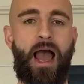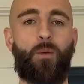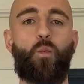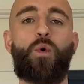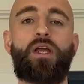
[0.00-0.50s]

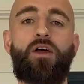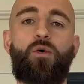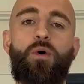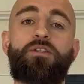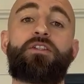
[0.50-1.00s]
and we are the
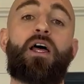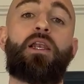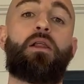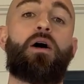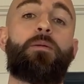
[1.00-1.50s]
ones that are
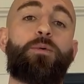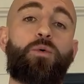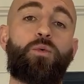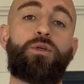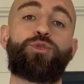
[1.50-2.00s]

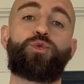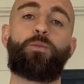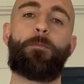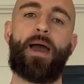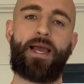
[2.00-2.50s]
liable to
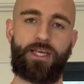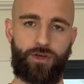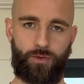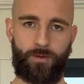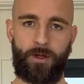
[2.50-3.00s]
pay
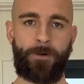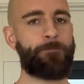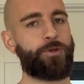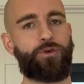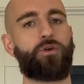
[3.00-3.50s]
you.
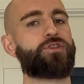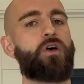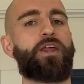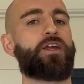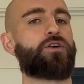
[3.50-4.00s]
You're not
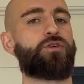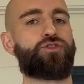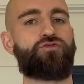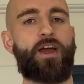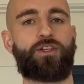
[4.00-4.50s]
signing a
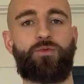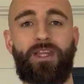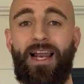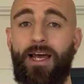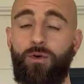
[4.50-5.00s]
contract with
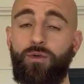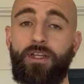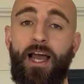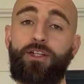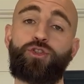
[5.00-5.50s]
the landlord,
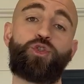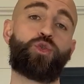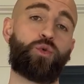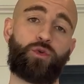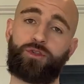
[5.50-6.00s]
and
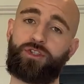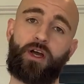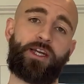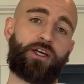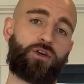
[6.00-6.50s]
you're not
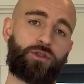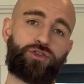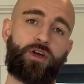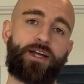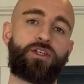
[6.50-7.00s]
signing a
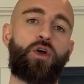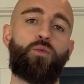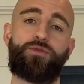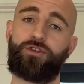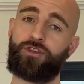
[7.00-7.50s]
contract
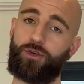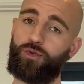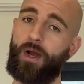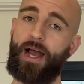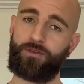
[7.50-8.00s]
with the
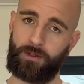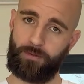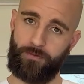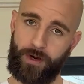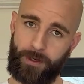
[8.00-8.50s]
social housing
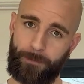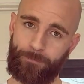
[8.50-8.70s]
provider.